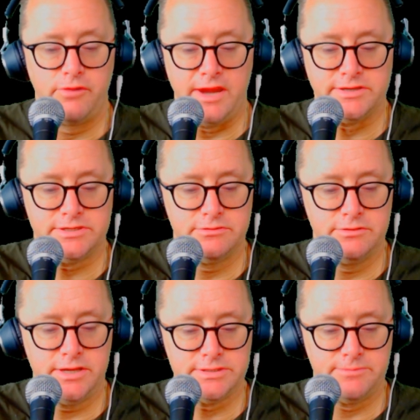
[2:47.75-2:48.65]
as soon
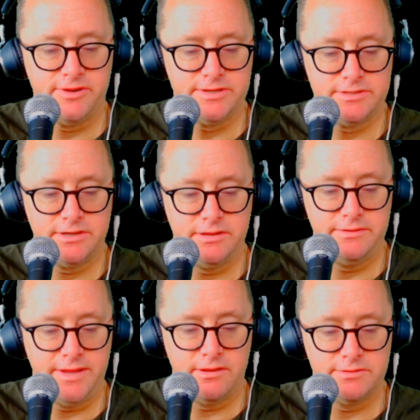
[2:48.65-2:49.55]
as the president
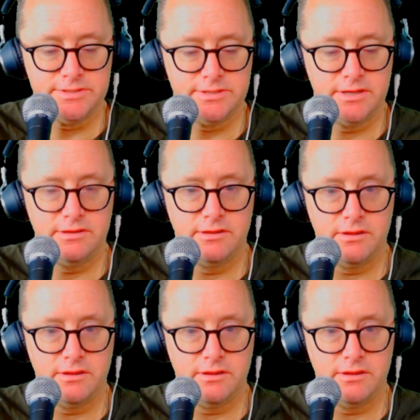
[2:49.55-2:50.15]
announced it.